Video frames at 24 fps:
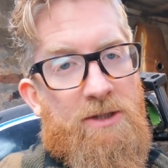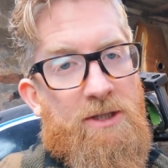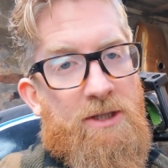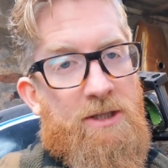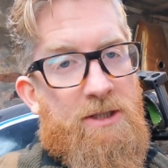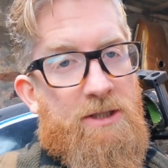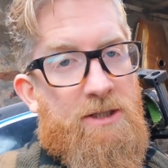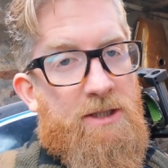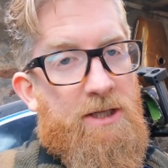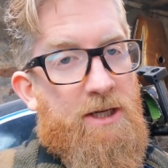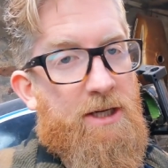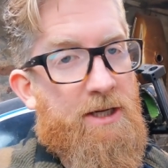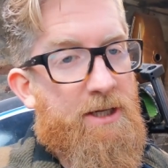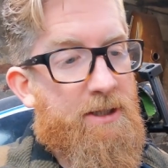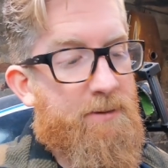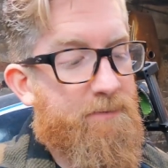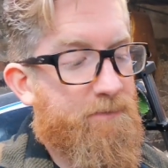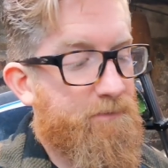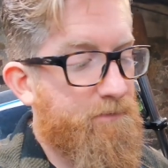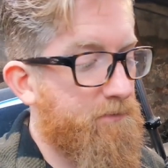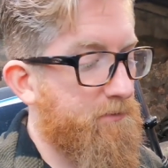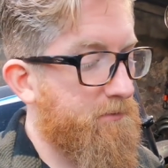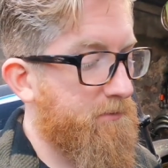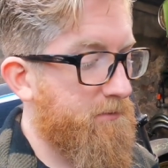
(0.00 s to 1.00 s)
it's
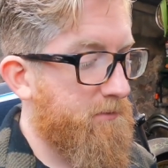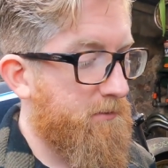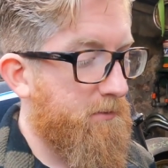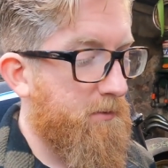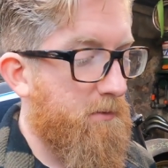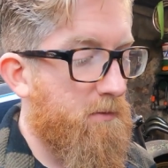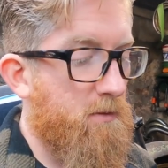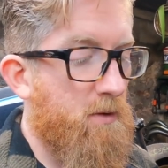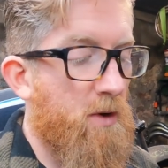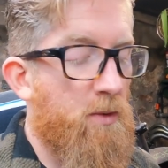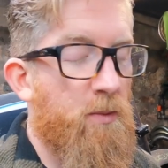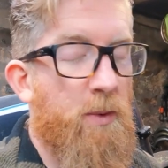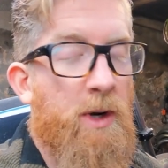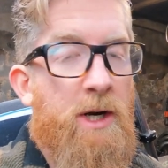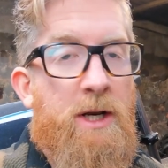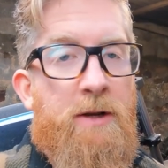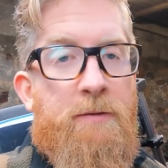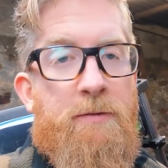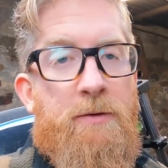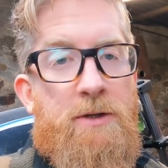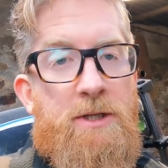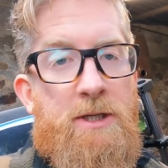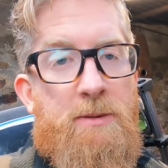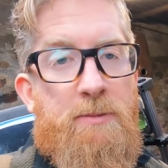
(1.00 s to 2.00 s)
ready
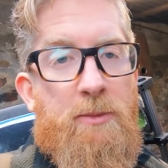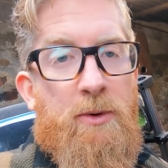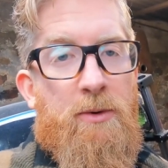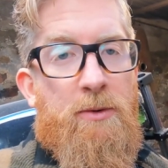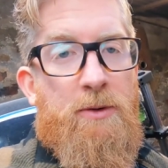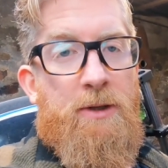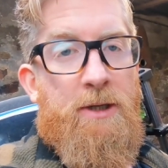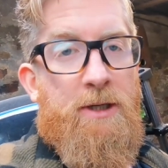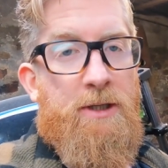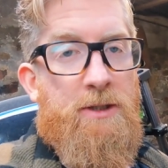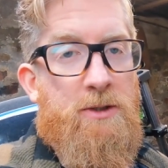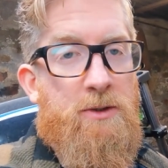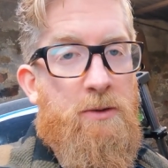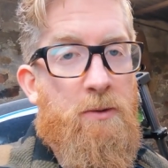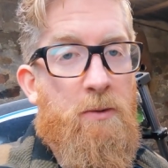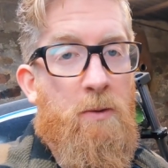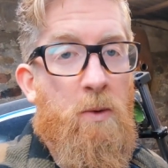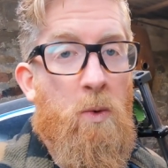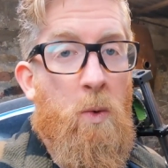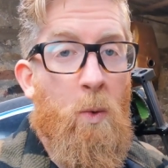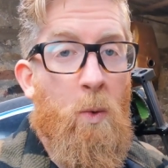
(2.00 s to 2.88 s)
for demolding. So